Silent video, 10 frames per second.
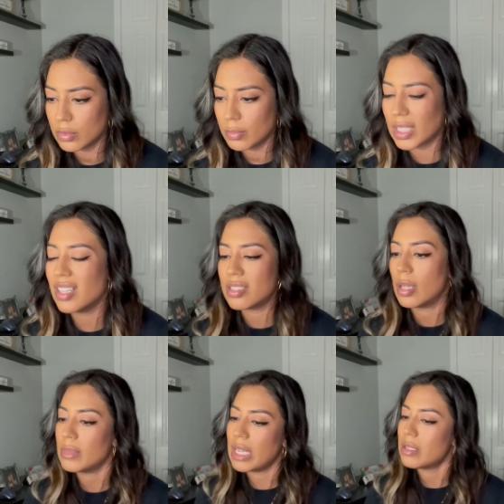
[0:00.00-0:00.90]
Because
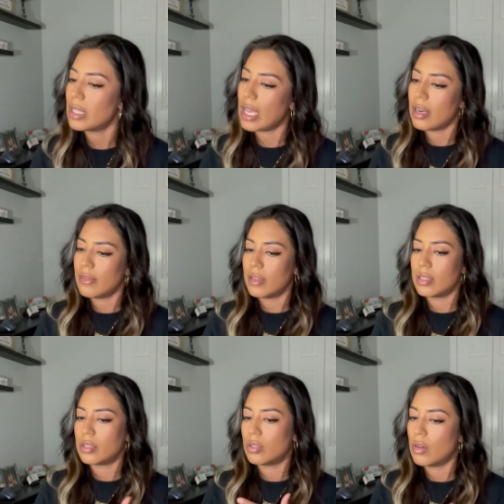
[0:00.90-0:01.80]
sometimes a lot of
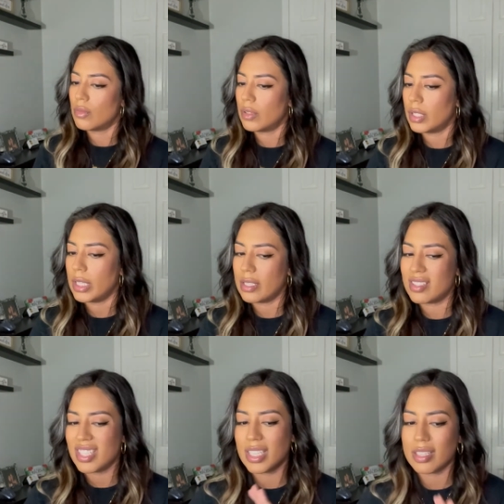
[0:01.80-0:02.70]
us don't really
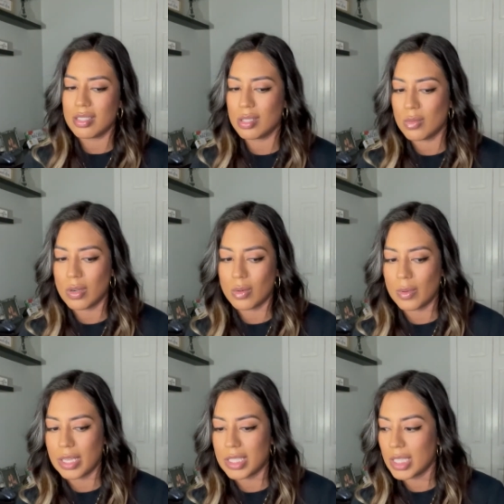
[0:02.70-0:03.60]
dig into what
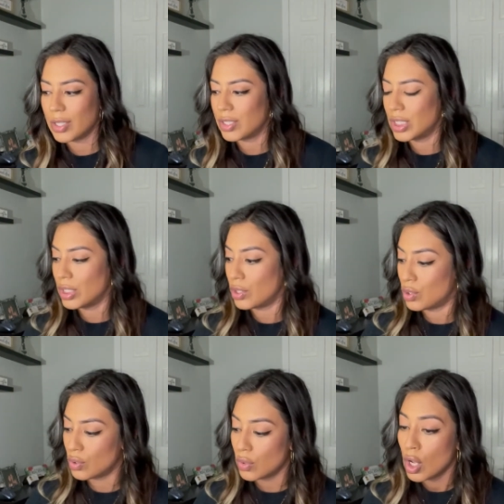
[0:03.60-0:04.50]
we did or didn't do